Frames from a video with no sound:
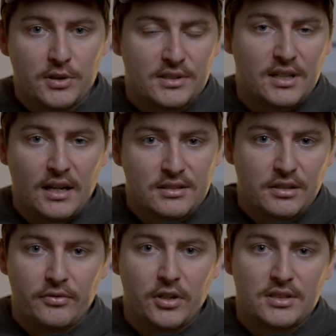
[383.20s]

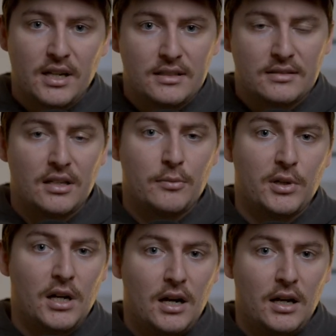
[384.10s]
discussing first aid and
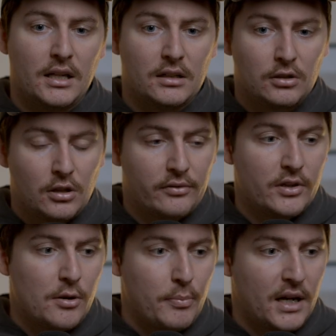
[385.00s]
CPR, and a lot of
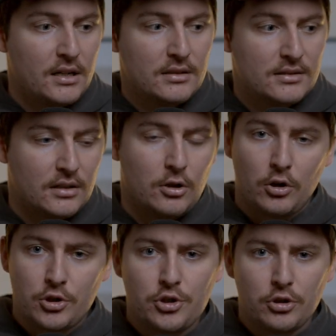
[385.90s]
independents are
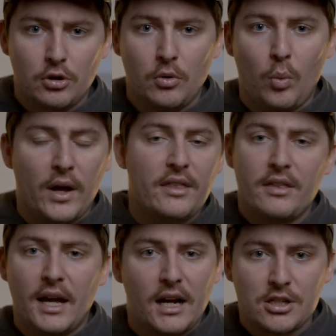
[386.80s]
not sure whether
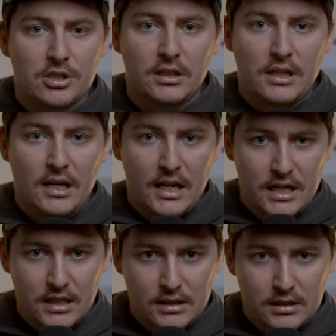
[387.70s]
they actually
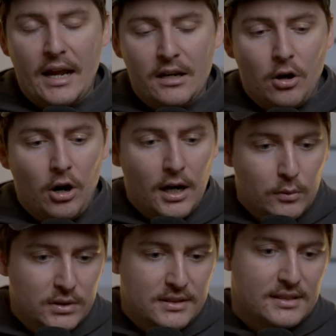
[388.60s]
need it, and I
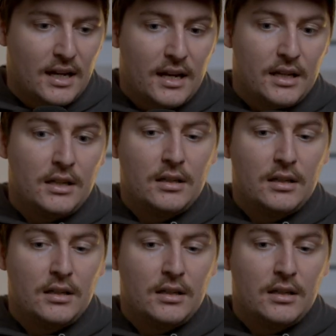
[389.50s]
would say